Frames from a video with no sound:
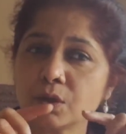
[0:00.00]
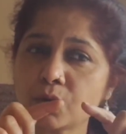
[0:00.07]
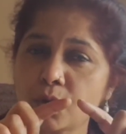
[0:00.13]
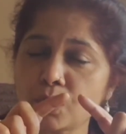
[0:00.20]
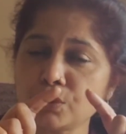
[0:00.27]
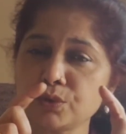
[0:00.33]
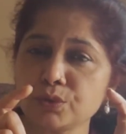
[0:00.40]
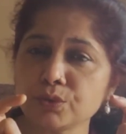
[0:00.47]

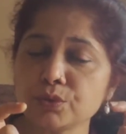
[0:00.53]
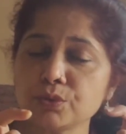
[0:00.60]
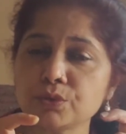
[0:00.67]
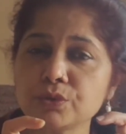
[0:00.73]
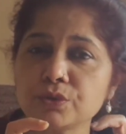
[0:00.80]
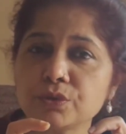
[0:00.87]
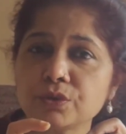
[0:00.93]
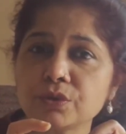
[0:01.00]

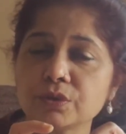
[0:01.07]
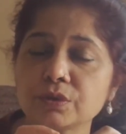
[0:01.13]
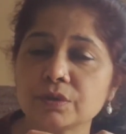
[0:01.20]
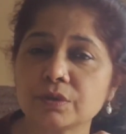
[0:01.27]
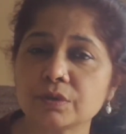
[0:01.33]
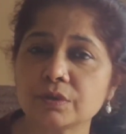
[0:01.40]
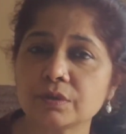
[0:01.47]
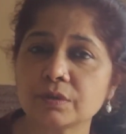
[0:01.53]
contours,
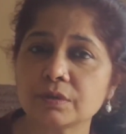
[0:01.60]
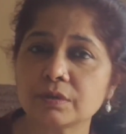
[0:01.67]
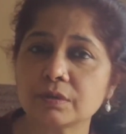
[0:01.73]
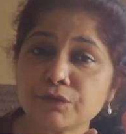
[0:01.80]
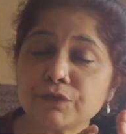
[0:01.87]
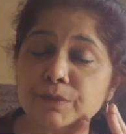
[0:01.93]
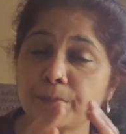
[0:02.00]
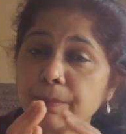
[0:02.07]

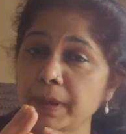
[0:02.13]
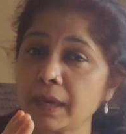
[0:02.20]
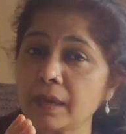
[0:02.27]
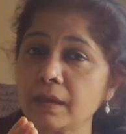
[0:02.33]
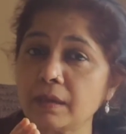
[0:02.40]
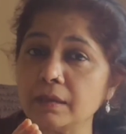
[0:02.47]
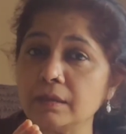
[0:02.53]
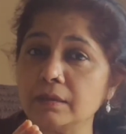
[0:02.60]
shift
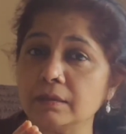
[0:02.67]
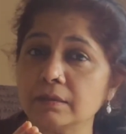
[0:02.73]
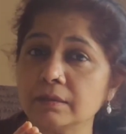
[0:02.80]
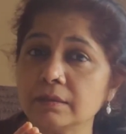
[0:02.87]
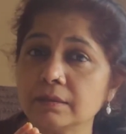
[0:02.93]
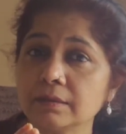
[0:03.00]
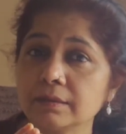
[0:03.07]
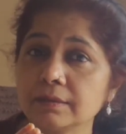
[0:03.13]
pain
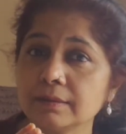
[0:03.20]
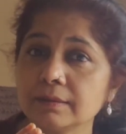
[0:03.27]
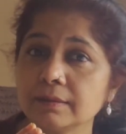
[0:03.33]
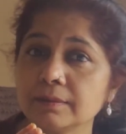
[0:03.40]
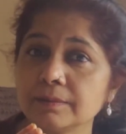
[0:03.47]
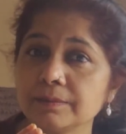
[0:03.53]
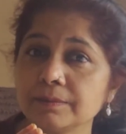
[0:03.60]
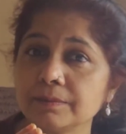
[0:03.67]

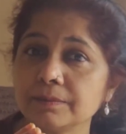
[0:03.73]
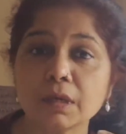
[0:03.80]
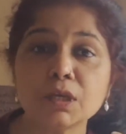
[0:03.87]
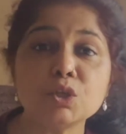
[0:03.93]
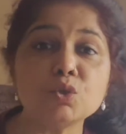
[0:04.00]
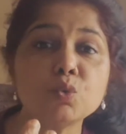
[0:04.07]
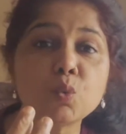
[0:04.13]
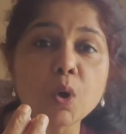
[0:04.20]

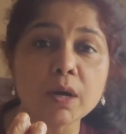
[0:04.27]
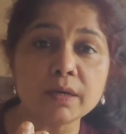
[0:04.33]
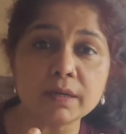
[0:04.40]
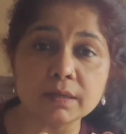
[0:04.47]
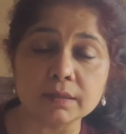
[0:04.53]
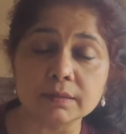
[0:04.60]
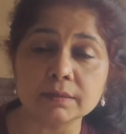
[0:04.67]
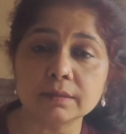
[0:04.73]
into
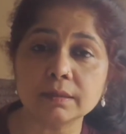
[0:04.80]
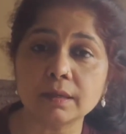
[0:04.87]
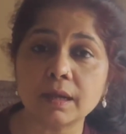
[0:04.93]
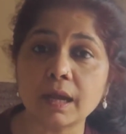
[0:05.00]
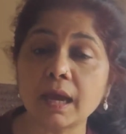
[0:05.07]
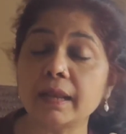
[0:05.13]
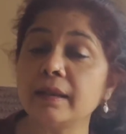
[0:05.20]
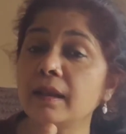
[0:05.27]
wonder
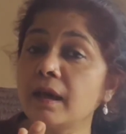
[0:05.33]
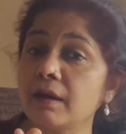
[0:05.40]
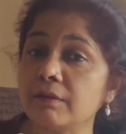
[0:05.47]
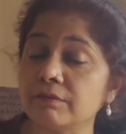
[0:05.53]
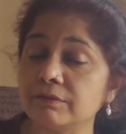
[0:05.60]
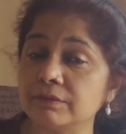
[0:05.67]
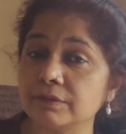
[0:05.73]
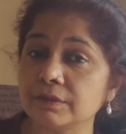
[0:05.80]
and
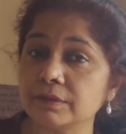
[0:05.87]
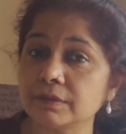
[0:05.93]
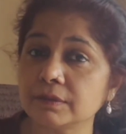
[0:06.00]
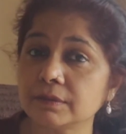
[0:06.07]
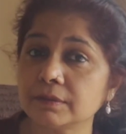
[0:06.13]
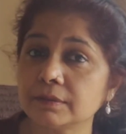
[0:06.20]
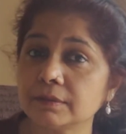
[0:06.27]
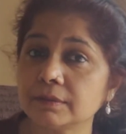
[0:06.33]
love.
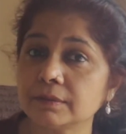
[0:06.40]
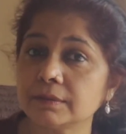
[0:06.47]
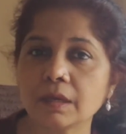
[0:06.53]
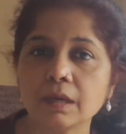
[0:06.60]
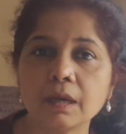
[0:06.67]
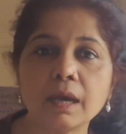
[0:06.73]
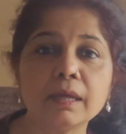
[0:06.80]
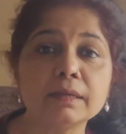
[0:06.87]

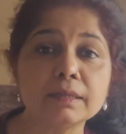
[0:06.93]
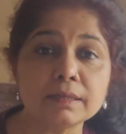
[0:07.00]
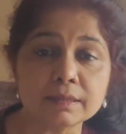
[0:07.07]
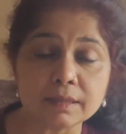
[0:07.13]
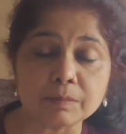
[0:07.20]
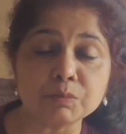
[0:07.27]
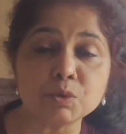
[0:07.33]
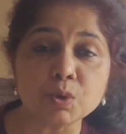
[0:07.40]
And it
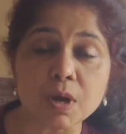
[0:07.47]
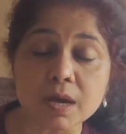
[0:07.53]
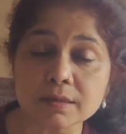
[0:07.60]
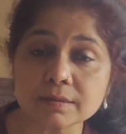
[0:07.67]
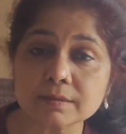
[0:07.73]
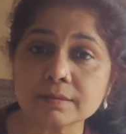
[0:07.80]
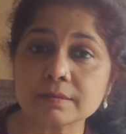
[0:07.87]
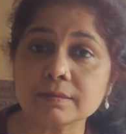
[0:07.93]
is up to
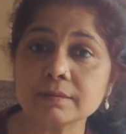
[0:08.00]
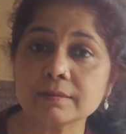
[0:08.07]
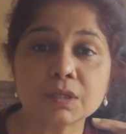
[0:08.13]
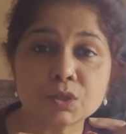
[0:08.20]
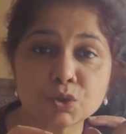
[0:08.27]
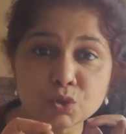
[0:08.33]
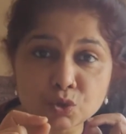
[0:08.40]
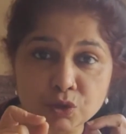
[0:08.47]
us
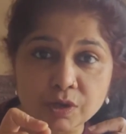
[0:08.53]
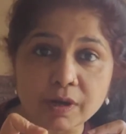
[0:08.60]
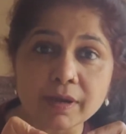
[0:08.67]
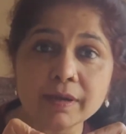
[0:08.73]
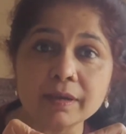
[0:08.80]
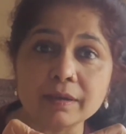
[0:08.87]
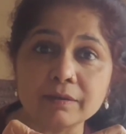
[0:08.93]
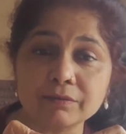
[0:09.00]
to
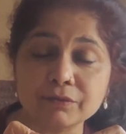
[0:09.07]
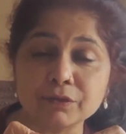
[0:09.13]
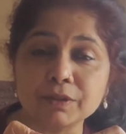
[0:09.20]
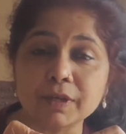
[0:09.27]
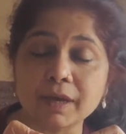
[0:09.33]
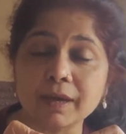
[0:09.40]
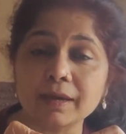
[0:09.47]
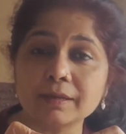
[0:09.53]
try for
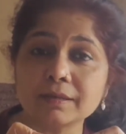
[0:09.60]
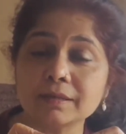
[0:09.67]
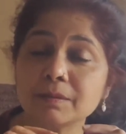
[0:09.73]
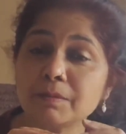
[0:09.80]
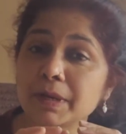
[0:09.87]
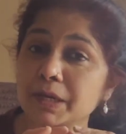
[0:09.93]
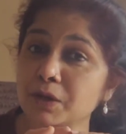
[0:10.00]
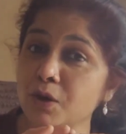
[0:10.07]
that
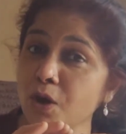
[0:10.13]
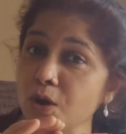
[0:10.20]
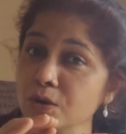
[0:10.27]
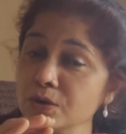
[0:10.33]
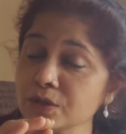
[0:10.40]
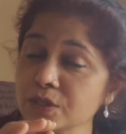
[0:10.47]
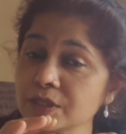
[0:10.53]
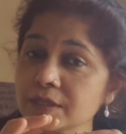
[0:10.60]
by
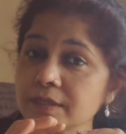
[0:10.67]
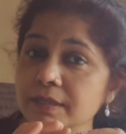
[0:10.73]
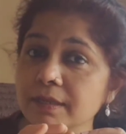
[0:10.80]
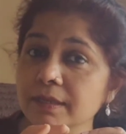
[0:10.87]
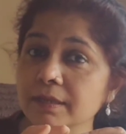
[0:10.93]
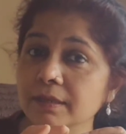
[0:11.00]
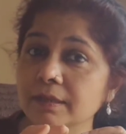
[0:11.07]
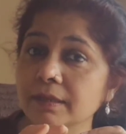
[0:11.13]

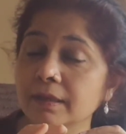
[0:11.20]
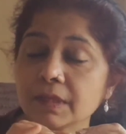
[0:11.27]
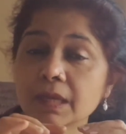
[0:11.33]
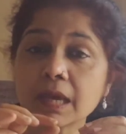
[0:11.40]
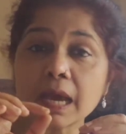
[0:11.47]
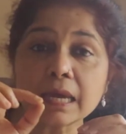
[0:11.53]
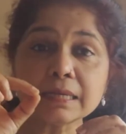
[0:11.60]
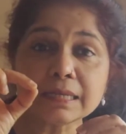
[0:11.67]
consciously
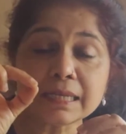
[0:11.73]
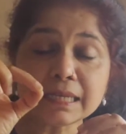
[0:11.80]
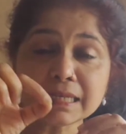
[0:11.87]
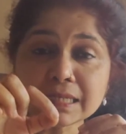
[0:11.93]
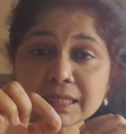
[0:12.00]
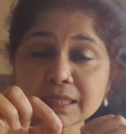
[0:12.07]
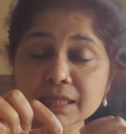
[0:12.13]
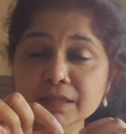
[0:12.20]
and
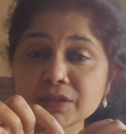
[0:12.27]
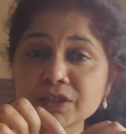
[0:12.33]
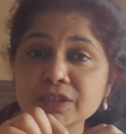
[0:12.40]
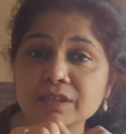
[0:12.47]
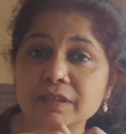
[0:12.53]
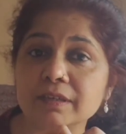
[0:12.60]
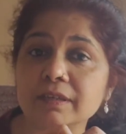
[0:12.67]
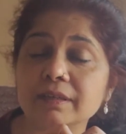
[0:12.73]

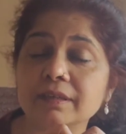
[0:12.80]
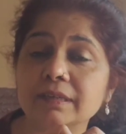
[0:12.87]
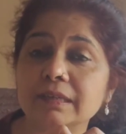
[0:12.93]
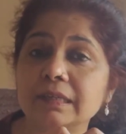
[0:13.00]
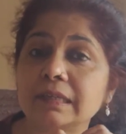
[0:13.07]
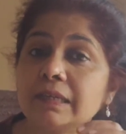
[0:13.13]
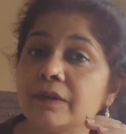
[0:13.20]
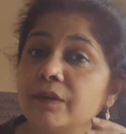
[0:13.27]
intentionally
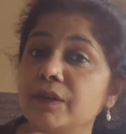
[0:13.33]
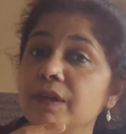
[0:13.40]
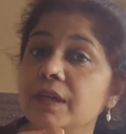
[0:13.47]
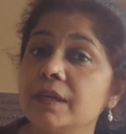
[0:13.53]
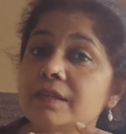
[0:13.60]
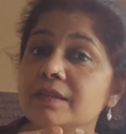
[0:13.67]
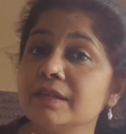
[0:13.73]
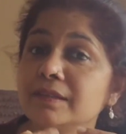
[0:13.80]

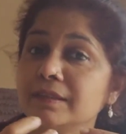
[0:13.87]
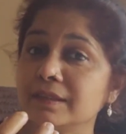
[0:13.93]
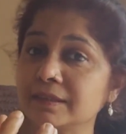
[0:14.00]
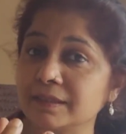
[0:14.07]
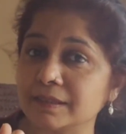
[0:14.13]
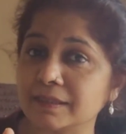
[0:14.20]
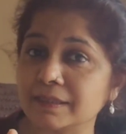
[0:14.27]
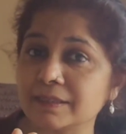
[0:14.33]
creating
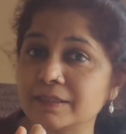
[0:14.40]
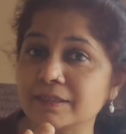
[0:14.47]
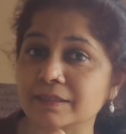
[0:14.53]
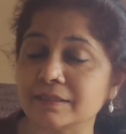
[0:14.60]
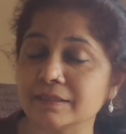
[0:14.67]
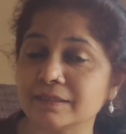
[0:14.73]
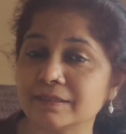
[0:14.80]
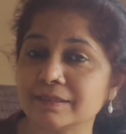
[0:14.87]
that
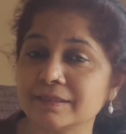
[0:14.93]
connection,